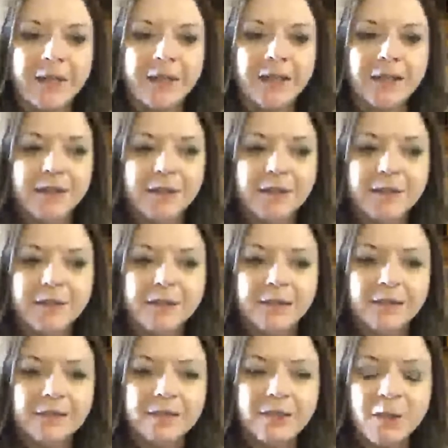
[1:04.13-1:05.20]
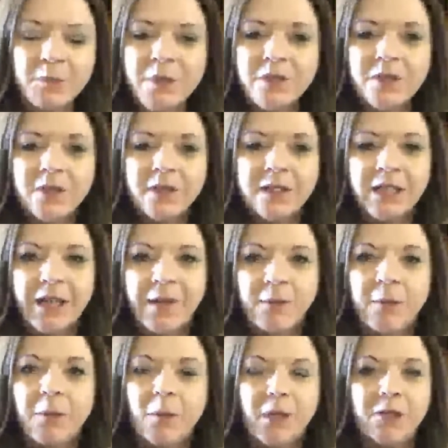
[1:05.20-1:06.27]
that so much of the
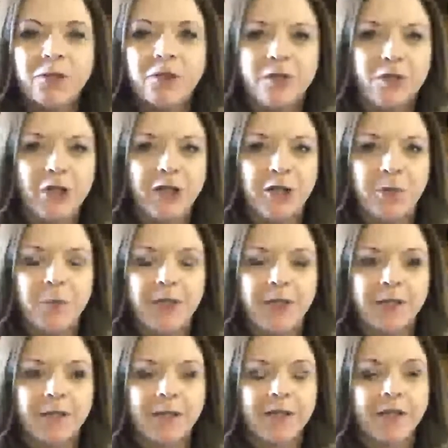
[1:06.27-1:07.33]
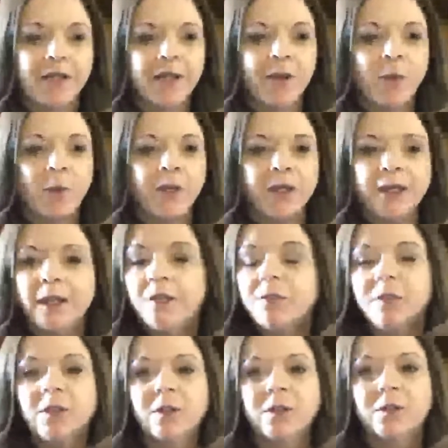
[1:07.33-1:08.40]
time we rush to judgment. We
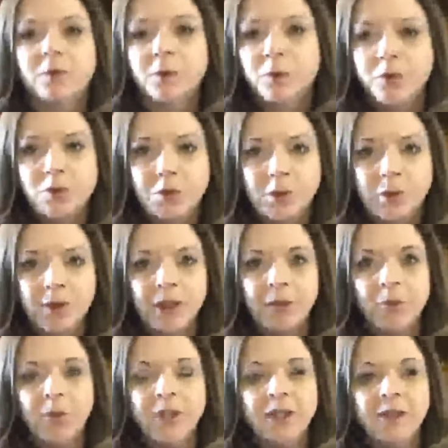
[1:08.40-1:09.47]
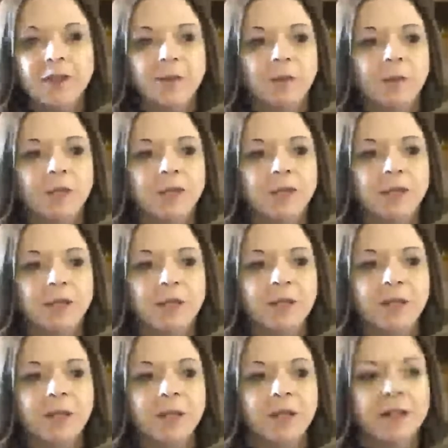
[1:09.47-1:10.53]
never know the full story.
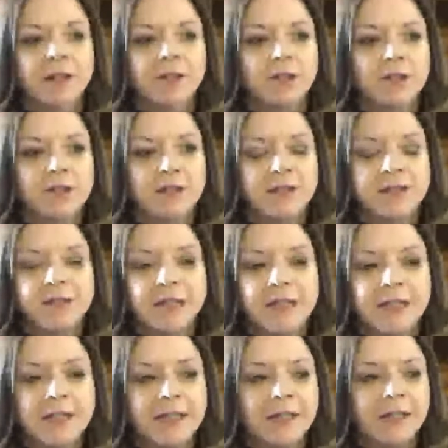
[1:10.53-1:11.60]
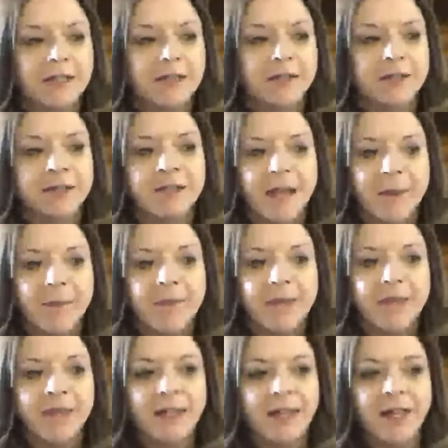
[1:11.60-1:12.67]
We just see
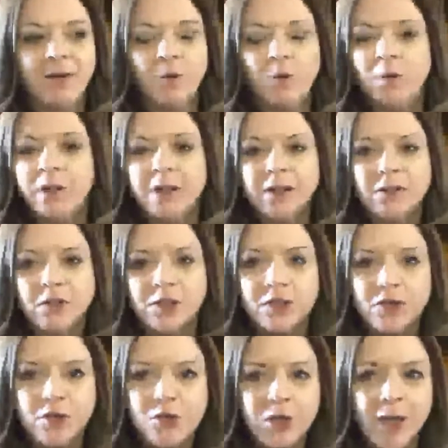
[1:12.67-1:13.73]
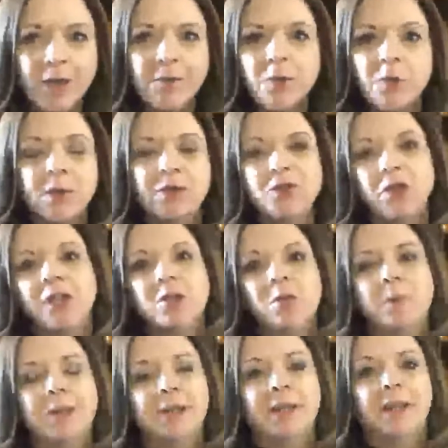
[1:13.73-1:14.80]
something and we just jump to a
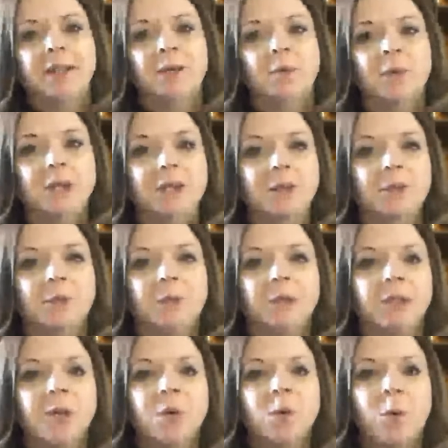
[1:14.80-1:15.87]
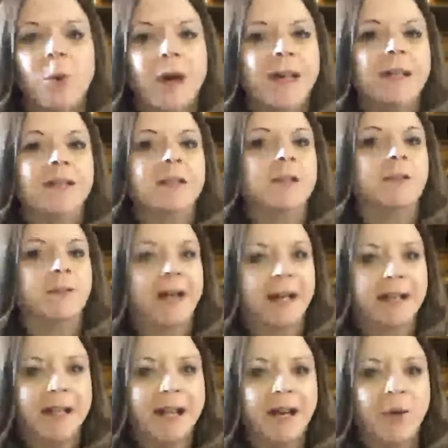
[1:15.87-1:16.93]
judgment in it. We don't wait to
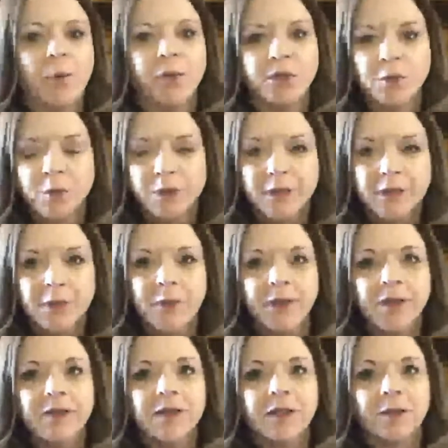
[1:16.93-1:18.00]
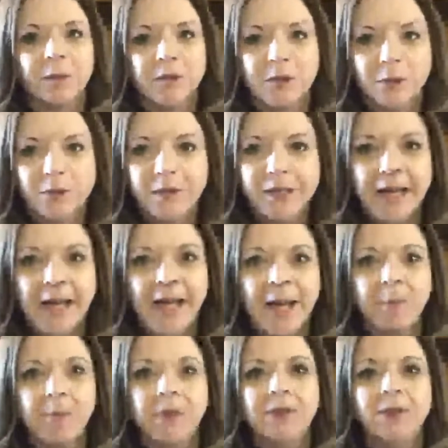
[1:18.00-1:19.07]
find out what's really going on or what's really
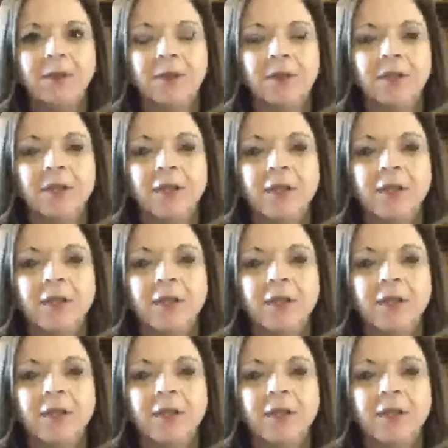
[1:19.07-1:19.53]
happened